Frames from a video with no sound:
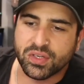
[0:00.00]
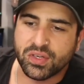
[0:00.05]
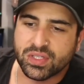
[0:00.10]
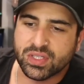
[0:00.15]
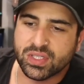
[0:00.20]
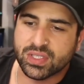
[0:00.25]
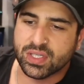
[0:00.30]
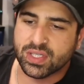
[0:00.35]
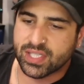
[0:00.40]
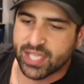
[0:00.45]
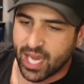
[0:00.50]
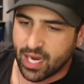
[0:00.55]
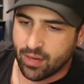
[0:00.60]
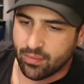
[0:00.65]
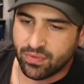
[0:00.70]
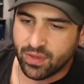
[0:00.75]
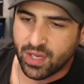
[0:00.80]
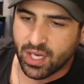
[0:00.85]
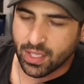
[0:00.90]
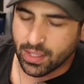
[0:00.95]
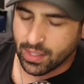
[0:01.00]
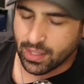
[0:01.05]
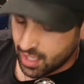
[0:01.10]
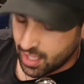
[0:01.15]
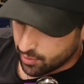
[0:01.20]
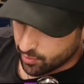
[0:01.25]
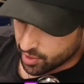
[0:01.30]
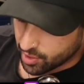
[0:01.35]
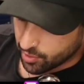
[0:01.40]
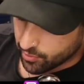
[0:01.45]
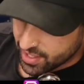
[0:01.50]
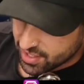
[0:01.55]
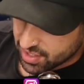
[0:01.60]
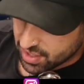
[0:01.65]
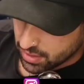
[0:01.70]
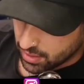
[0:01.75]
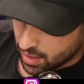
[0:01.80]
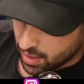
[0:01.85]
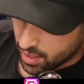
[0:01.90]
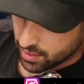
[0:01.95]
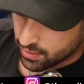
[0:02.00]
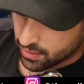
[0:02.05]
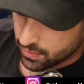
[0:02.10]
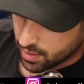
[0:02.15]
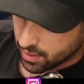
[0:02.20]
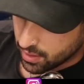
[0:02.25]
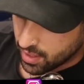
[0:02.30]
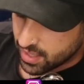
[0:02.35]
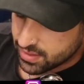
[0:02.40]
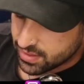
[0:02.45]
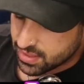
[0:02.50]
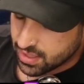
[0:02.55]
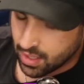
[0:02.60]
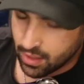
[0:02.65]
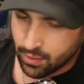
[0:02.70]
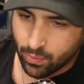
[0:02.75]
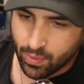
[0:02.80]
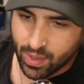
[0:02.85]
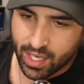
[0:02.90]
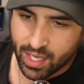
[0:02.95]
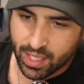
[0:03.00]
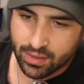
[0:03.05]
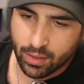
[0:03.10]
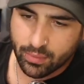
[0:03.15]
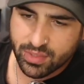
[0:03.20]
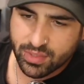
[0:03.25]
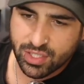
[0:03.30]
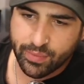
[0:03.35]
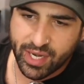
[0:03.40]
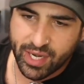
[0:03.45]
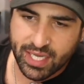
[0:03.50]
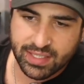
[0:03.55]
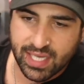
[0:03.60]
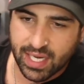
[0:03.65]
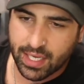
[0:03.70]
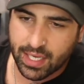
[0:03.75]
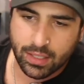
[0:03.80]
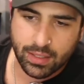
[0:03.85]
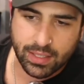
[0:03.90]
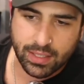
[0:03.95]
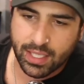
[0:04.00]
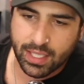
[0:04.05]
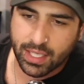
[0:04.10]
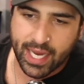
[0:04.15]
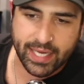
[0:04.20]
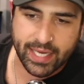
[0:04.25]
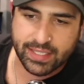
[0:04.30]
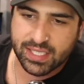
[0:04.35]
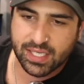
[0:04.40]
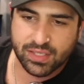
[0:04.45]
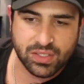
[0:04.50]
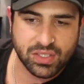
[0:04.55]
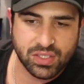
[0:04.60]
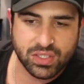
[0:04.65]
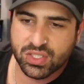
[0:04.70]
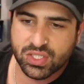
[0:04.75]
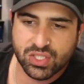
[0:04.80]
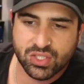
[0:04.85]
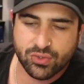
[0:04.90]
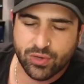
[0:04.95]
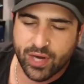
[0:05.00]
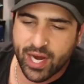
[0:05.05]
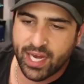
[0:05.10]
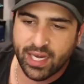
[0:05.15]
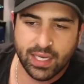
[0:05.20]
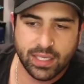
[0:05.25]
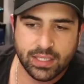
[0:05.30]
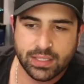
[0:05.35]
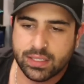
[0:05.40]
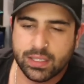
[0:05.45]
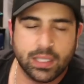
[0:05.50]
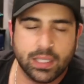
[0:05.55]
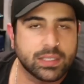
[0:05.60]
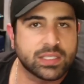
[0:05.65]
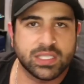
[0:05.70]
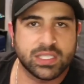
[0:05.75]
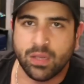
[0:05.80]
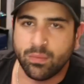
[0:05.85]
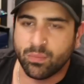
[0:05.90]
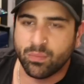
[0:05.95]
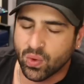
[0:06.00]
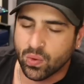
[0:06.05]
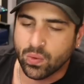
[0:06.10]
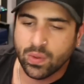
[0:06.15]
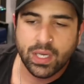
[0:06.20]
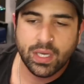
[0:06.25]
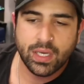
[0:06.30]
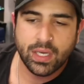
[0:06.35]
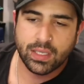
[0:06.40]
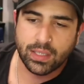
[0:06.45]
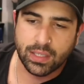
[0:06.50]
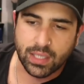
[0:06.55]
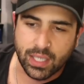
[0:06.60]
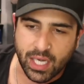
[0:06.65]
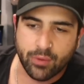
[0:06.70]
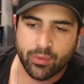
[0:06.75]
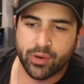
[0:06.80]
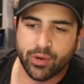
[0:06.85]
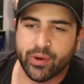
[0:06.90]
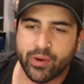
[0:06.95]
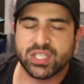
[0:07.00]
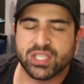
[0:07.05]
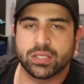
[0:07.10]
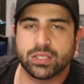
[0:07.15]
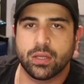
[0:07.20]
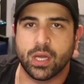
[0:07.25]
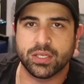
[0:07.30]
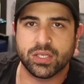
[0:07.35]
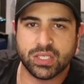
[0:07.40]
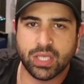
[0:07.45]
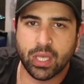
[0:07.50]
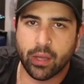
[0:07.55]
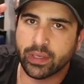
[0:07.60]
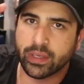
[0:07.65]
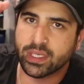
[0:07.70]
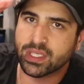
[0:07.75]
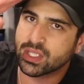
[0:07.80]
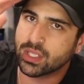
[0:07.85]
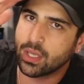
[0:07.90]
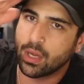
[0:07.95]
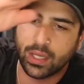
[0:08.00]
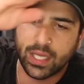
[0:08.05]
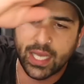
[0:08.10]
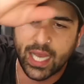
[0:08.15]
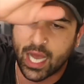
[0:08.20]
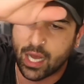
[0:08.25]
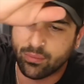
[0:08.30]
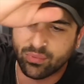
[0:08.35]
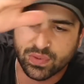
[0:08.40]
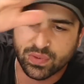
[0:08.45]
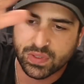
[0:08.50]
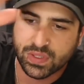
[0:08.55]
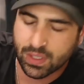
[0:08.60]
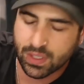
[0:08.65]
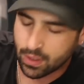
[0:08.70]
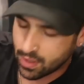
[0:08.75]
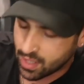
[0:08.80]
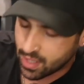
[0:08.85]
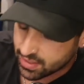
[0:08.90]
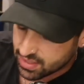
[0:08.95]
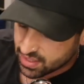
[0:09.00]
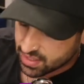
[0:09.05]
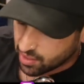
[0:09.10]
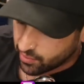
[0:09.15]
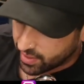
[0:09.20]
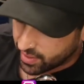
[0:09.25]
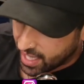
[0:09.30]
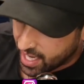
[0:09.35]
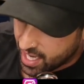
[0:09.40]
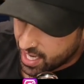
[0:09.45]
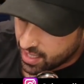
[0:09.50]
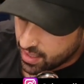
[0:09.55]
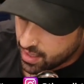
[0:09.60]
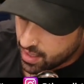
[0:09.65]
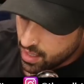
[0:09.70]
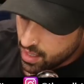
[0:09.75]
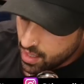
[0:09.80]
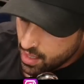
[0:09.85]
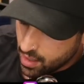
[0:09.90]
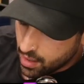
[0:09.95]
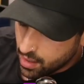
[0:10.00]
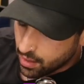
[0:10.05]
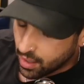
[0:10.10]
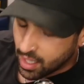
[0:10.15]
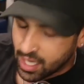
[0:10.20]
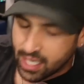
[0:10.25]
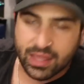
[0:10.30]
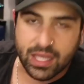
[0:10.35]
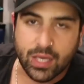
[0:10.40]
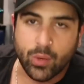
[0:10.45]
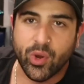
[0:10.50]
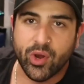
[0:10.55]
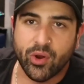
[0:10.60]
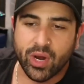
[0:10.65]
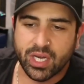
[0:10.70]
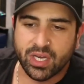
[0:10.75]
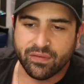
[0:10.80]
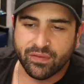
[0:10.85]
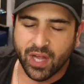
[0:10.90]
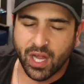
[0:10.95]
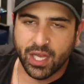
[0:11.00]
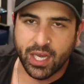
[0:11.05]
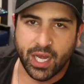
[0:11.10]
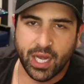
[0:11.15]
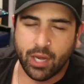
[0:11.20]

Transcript: uses the same thing, a linear regression line. All right, so uh, not too many technical indicators here, just a straight, simple linear regression line, just going slowly upwards. All right, so again, I think we are undervalued